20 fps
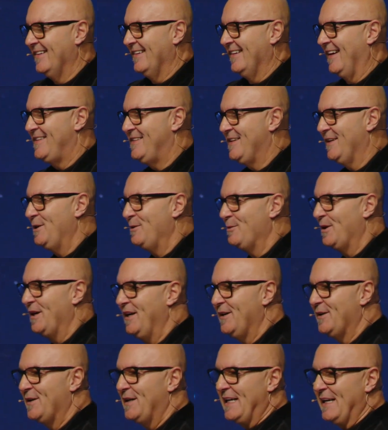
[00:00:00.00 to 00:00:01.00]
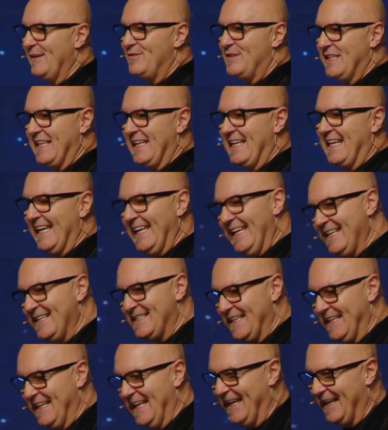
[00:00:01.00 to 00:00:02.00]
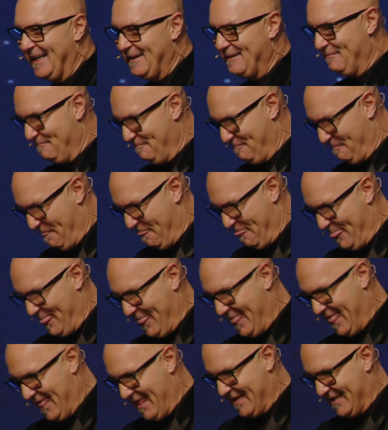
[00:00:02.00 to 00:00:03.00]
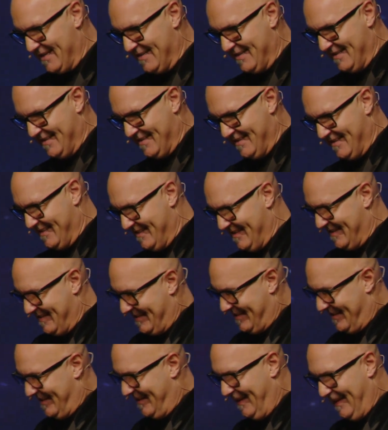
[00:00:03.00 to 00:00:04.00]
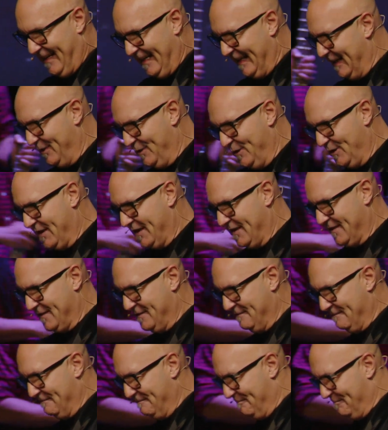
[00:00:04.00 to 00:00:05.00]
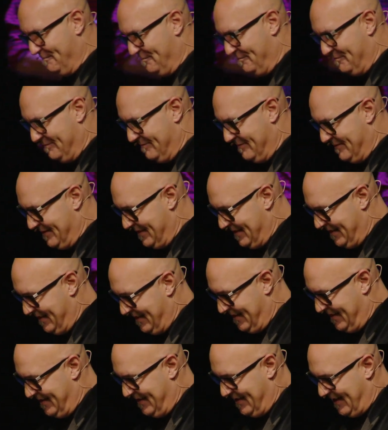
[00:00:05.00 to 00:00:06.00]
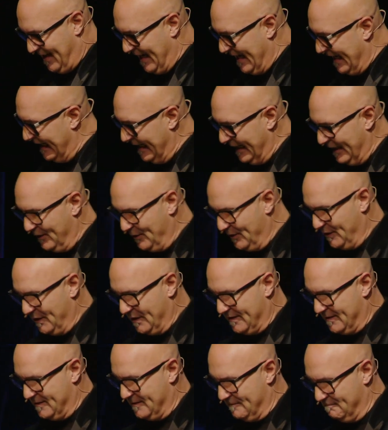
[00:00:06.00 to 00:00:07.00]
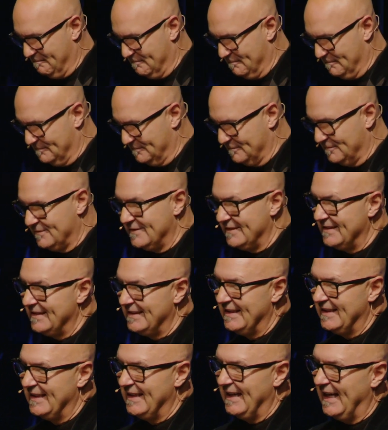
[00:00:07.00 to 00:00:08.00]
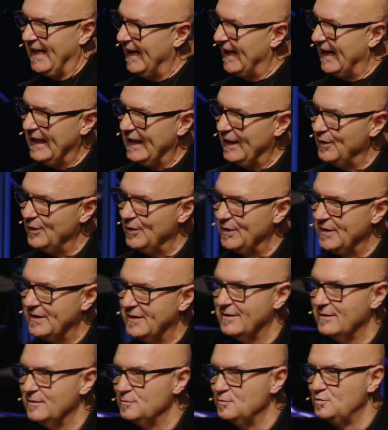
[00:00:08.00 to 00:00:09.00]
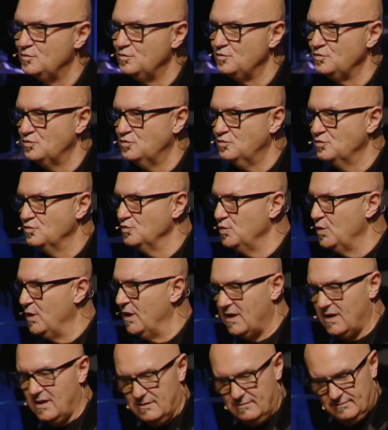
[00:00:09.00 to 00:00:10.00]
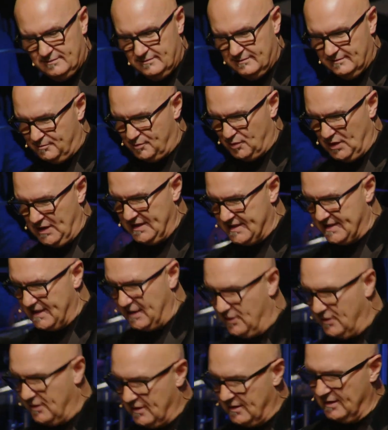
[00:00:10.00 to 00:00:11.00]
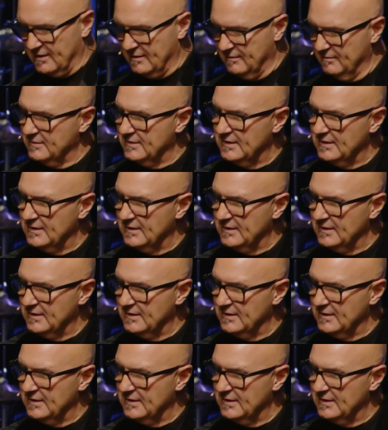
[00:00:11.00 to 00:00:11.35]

I tell you, we're here to give to the King today. Yes, yes, yes. Hallelujah. Hallelujah. Yes. Hallelujah. Hallelujah. Well, praise the Lord.